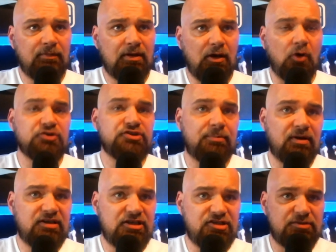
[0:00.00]
Jose
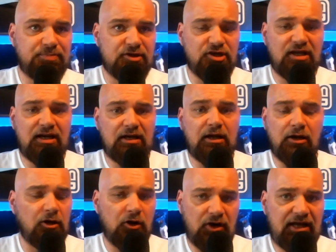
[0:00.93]
Bautista's pitching
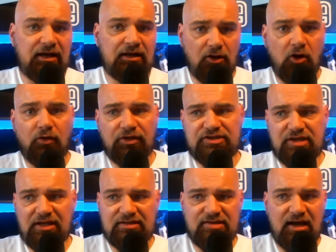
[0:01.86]
or hitting all these in
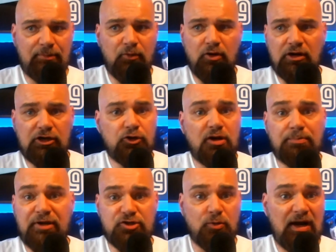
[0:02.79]
a time where you could
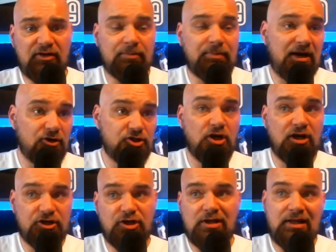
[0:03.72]
pitch around him. Aaron
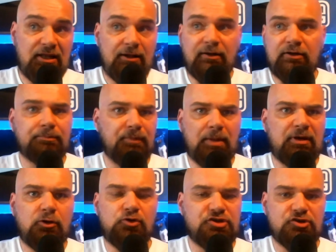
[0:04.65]
Judge, I mean,
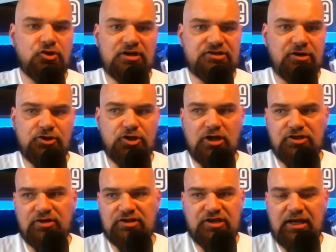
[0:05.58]
who's as good as Aaron Judge
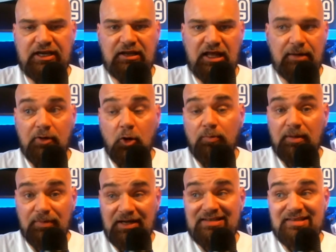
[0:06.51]
in this Yankee lineup? Nobody,
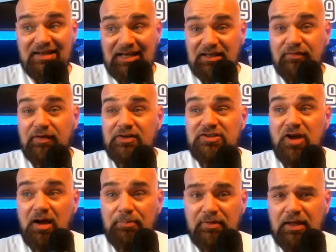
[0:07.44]
but he's hitting at the very
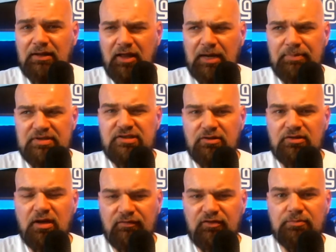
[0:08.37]
top of that lineup. It's still
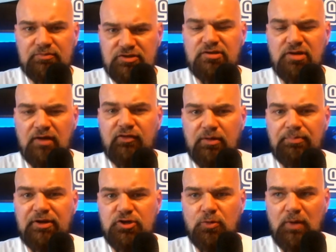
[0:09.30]
tougher to
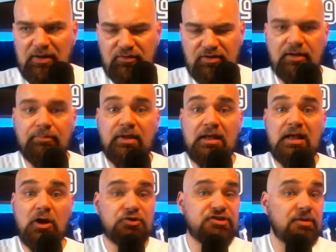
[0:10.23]
pitch around him.
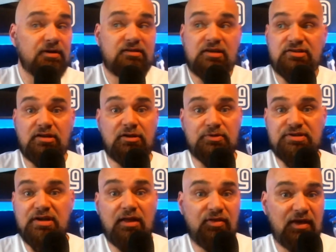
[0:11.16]
Jose Bautista, there was
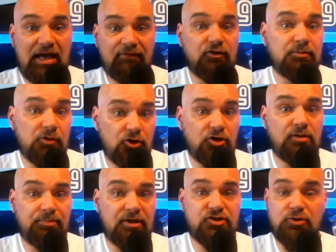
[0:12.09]
nothing after him. You could have
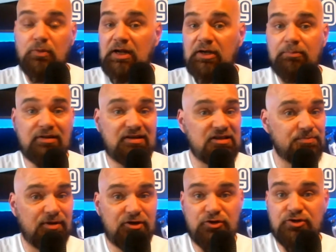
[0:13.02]
pitched around him, but these
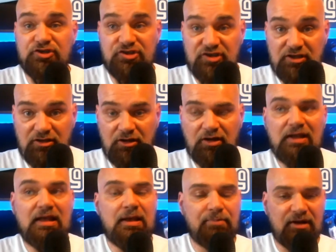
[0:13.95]
pitchers still,
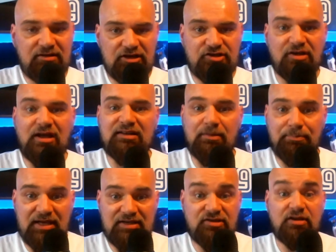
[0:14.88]
Bautista got the
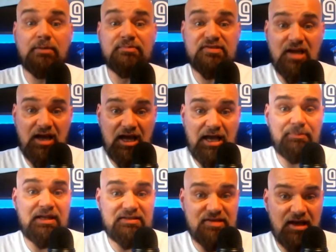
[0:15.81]
best of them time
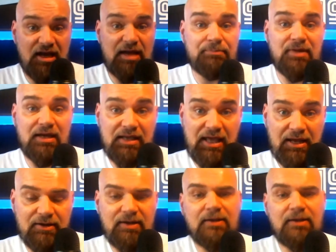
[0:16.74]
and time again.